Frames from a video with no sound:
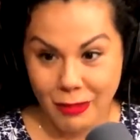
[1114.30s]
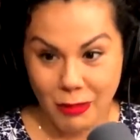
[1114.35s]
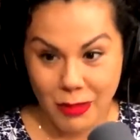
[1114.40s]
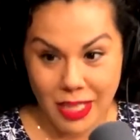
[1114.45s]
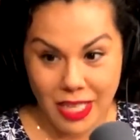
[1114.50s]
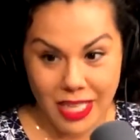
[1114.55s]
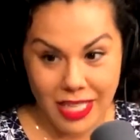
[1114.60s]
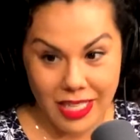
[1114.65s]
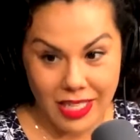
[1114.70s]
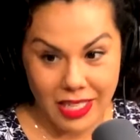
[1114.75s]
When
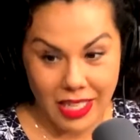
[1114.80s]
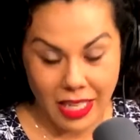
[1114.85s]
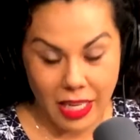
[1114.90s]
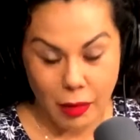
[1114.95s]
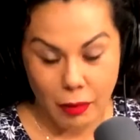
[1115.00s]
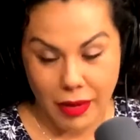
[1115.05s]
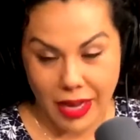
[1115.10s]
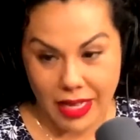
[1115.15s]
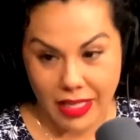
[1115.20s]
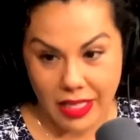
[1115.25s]
he's
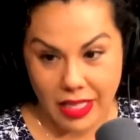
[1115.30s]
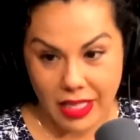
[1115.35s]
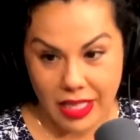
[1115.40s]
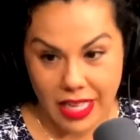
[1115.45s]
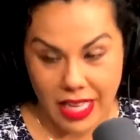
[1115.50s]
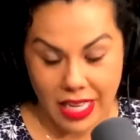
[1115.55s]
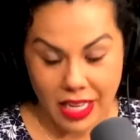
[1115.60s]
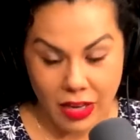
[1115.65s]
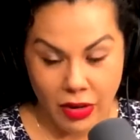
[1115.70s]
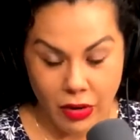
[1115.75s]

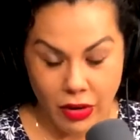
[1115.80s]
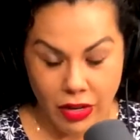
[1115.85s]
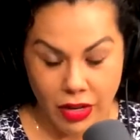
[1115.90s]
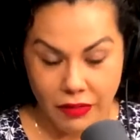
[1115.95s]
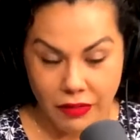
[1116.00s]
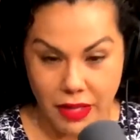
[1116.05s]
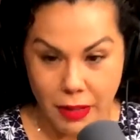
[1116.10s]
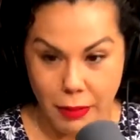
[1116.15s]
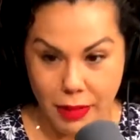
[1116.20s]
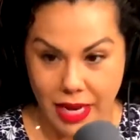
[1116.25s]
incapacitated or
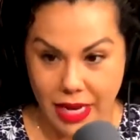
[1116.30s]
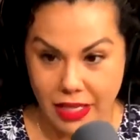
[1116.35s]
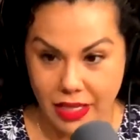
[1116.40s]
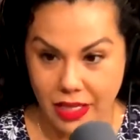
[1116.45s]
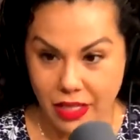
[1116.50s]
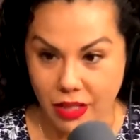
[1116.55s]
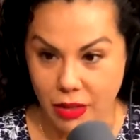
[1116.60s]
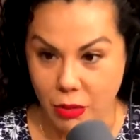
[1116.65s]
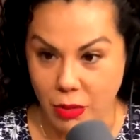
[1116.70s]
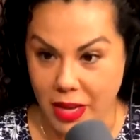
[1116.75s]
if he
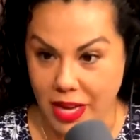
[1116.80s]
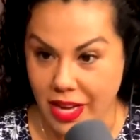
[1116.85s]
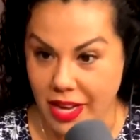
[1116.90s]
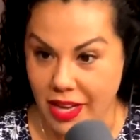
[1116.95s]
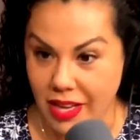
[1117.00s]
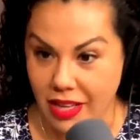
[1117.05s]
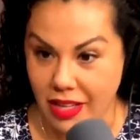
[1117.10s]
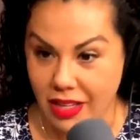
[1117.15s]
passes away.